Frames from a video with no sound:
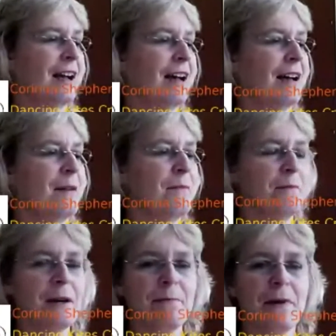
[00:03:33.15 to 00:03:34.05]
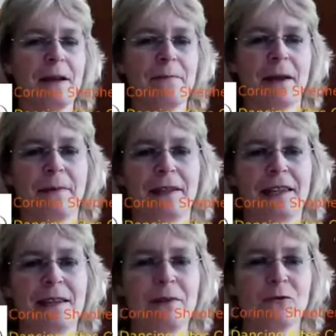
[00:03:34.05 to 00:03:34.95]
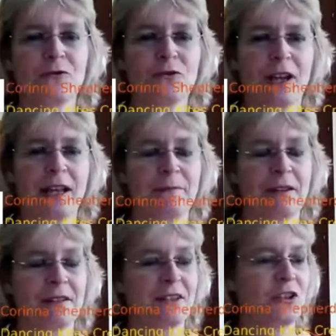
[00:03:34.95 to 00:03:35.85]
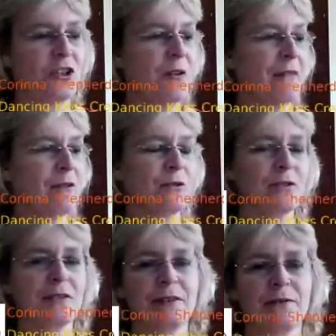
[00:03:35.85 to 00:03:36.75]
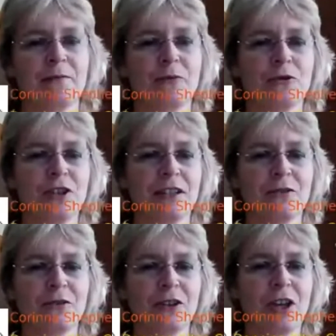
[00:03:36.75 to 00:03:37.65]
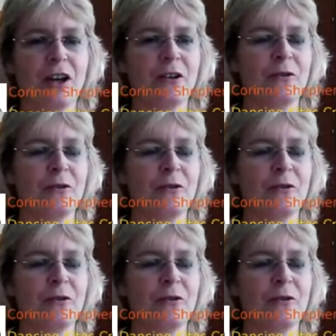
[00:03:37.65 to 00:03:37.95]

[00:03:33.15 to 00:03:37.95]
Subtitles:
My mind mapping keeps me on track because, as you know, I have lots of different projects on the go,